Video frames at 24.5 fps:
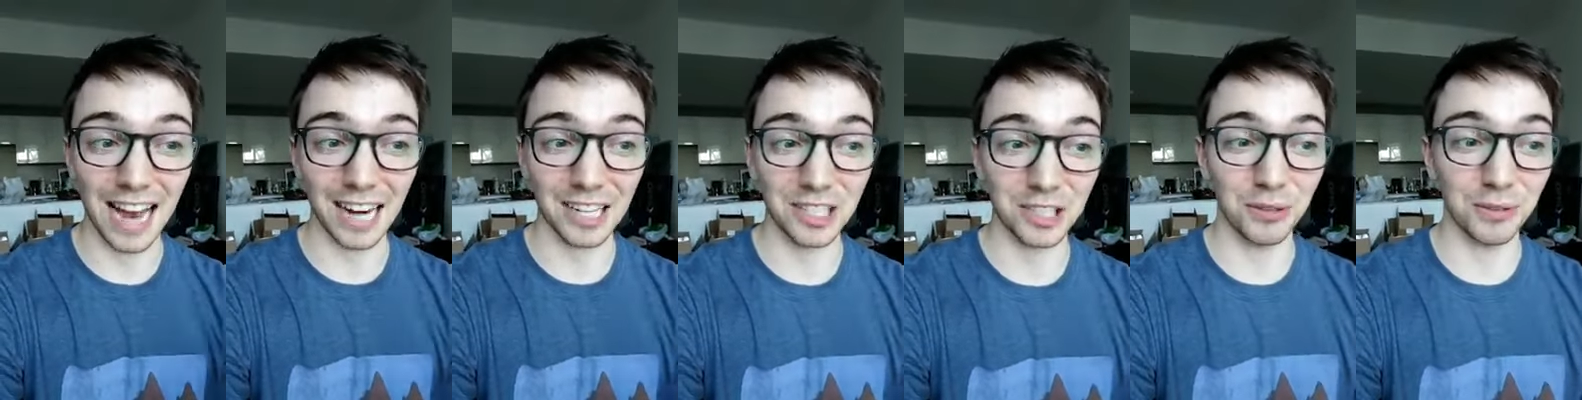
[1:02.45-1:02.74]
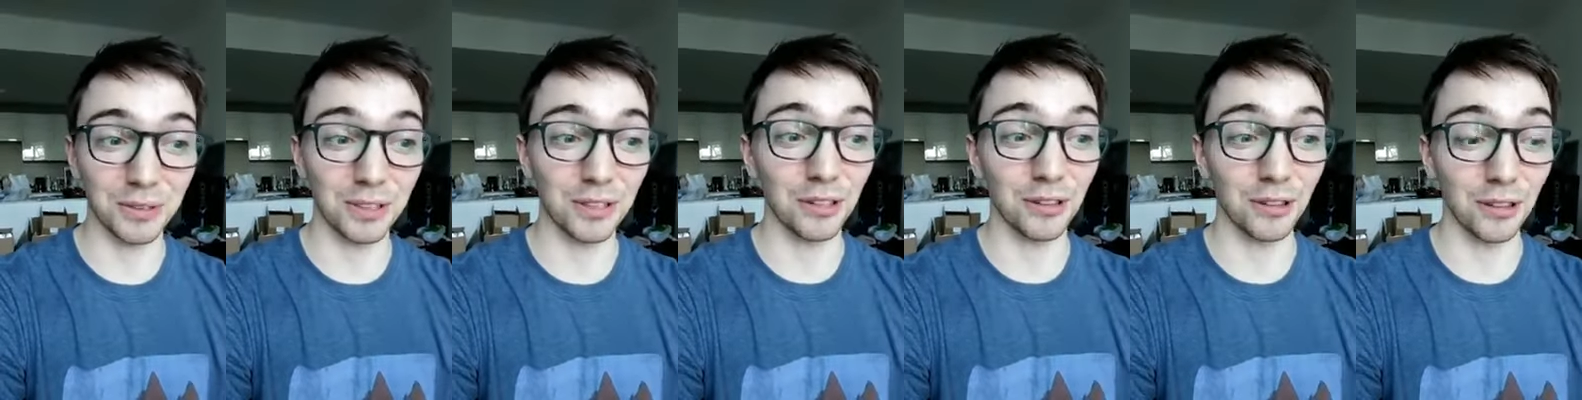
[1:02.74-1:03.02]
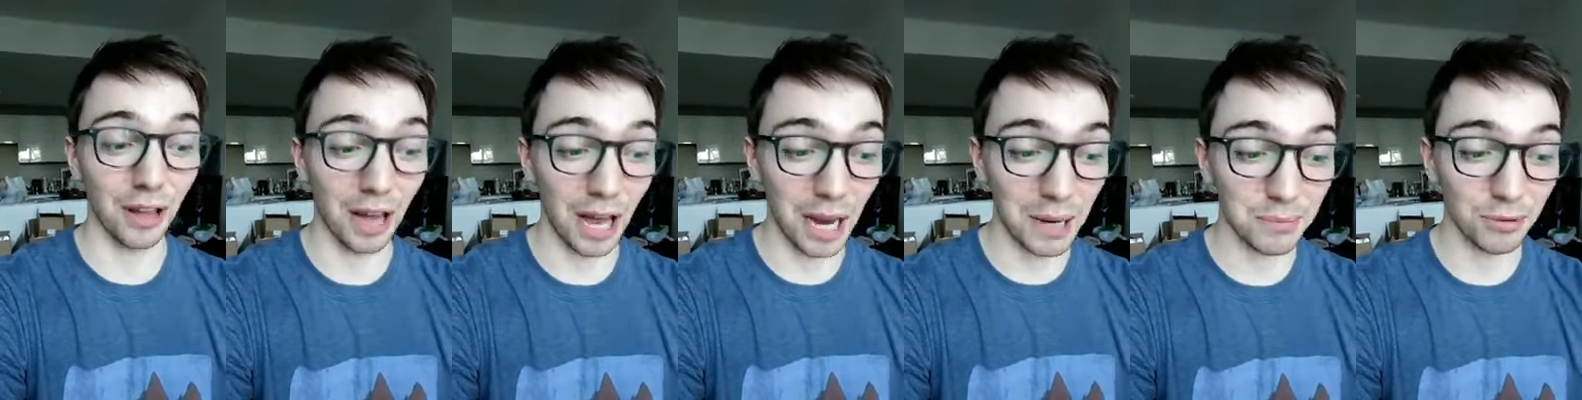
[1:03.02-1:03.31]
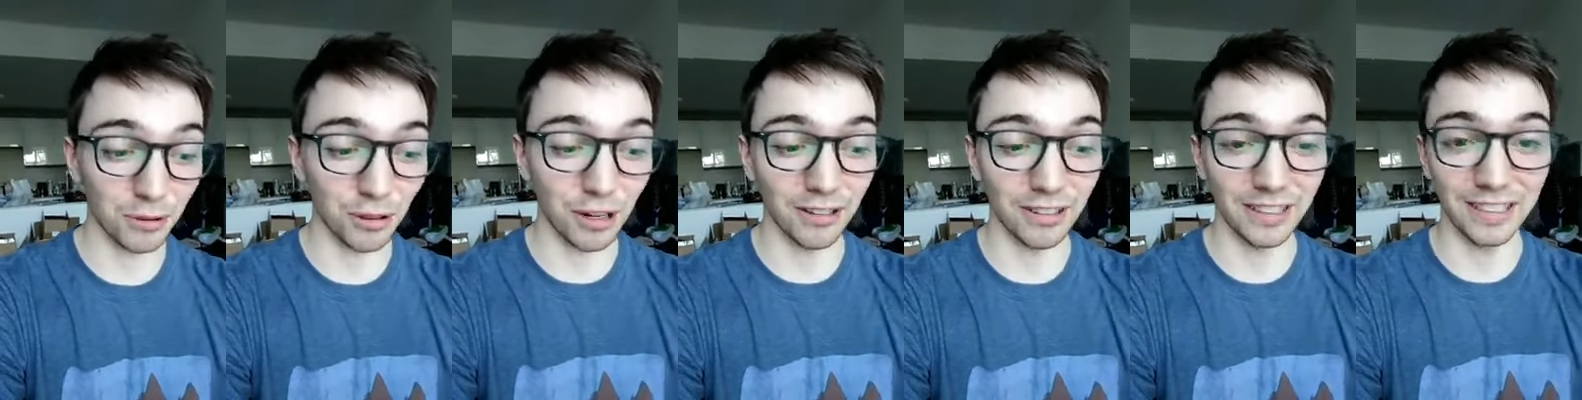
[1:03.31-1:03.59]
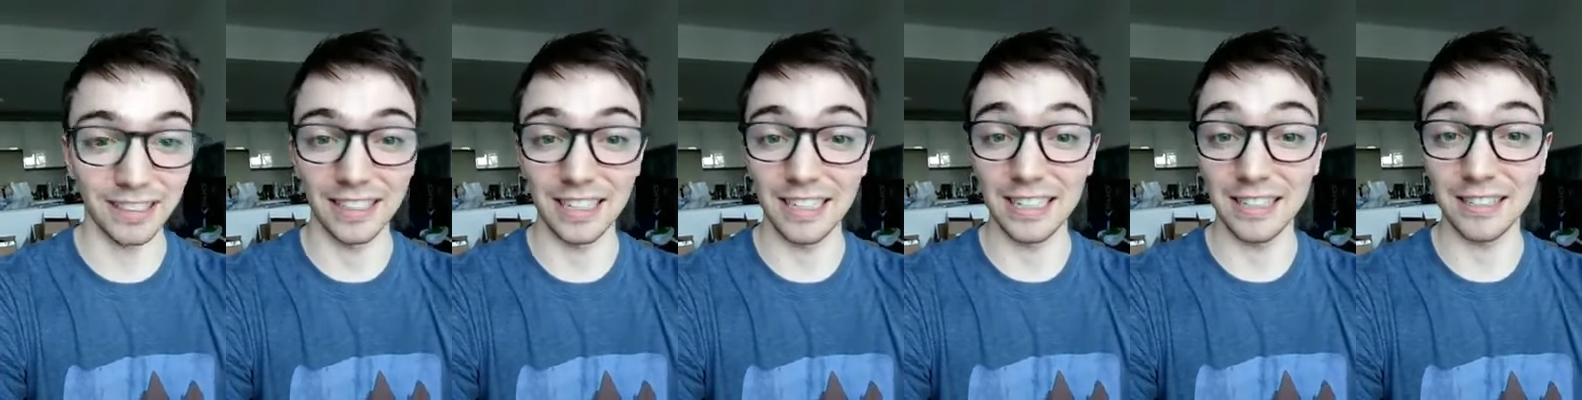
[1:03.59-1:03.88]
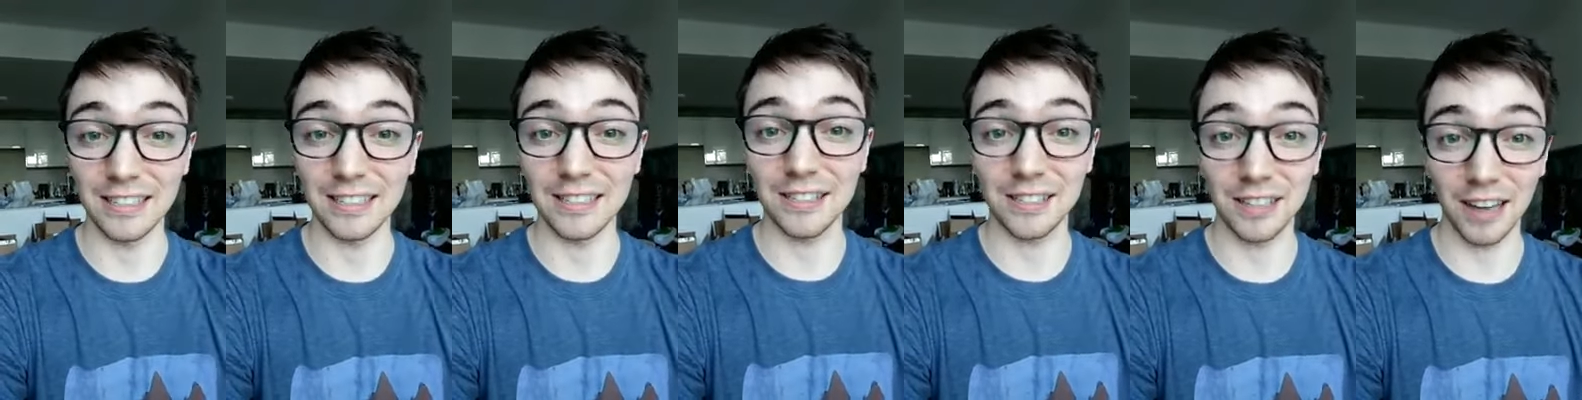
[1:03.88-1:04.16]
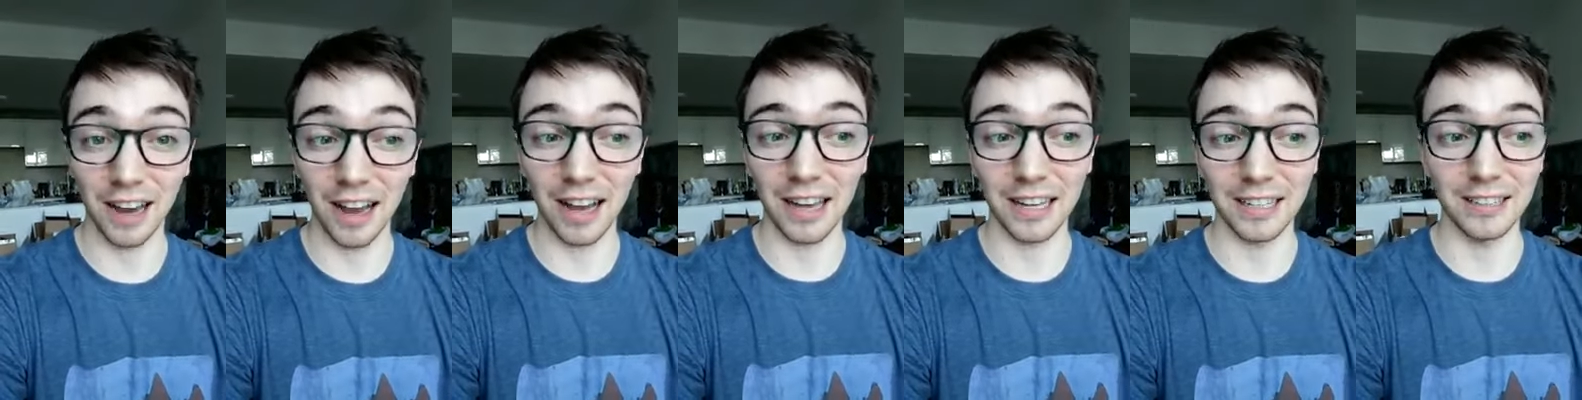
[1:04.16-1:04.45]
actually the library
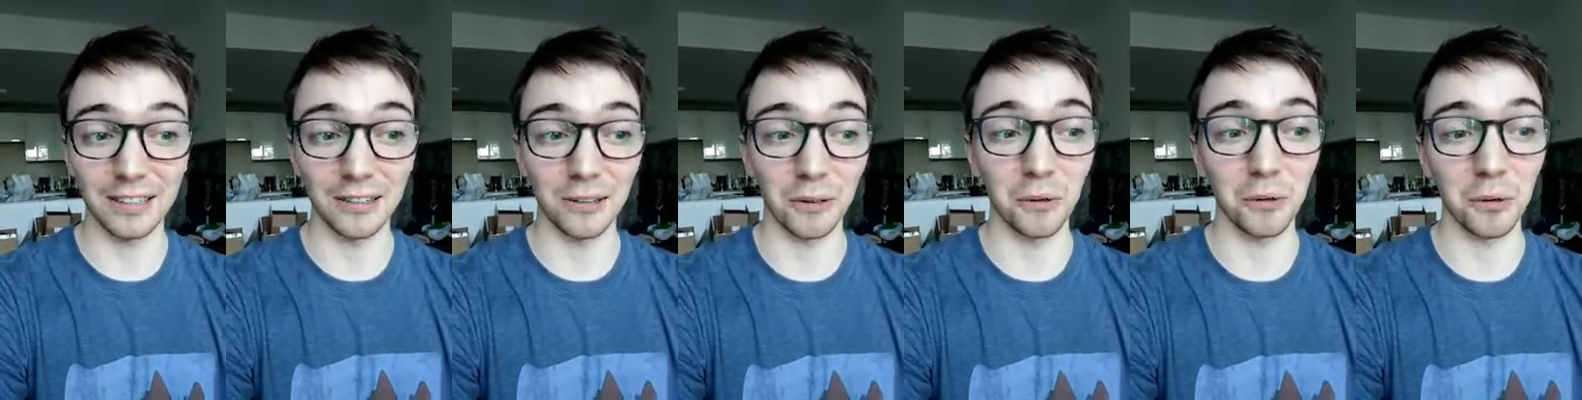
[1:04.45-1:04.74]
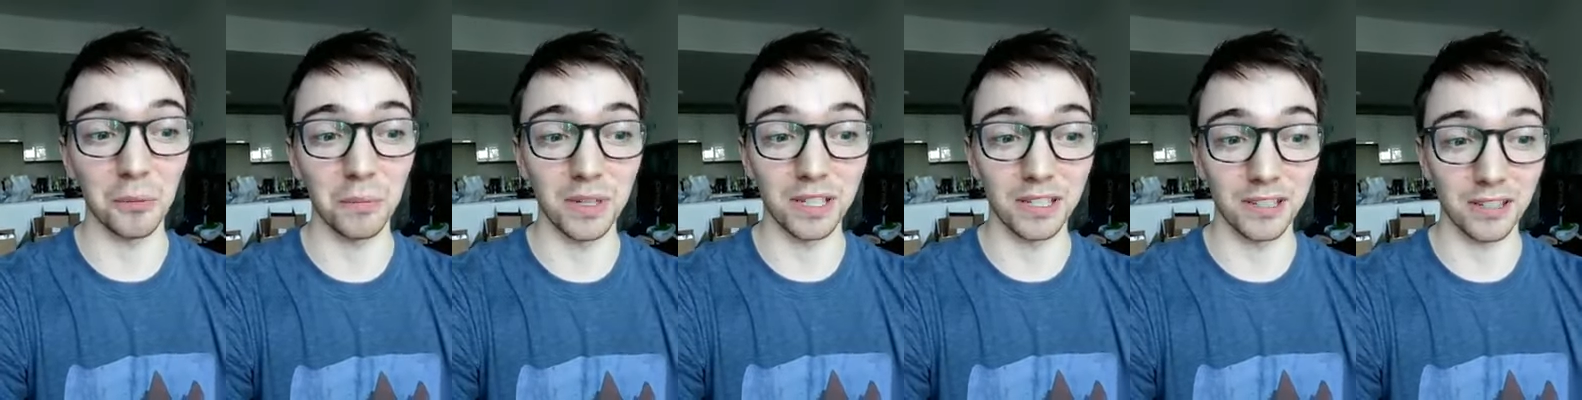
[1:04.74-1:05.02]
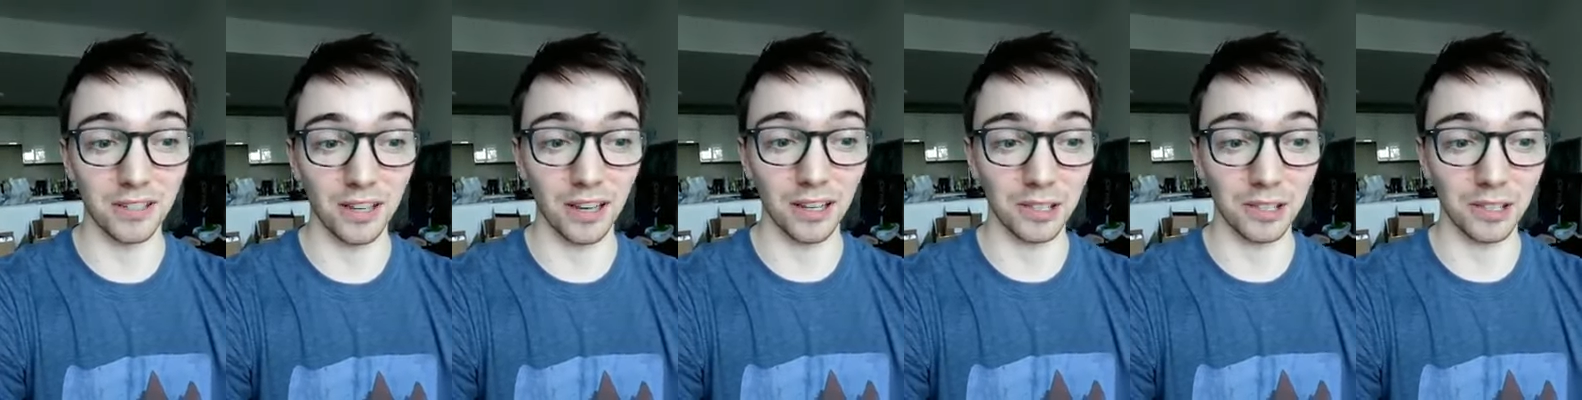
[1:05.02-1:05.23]
inside Local Business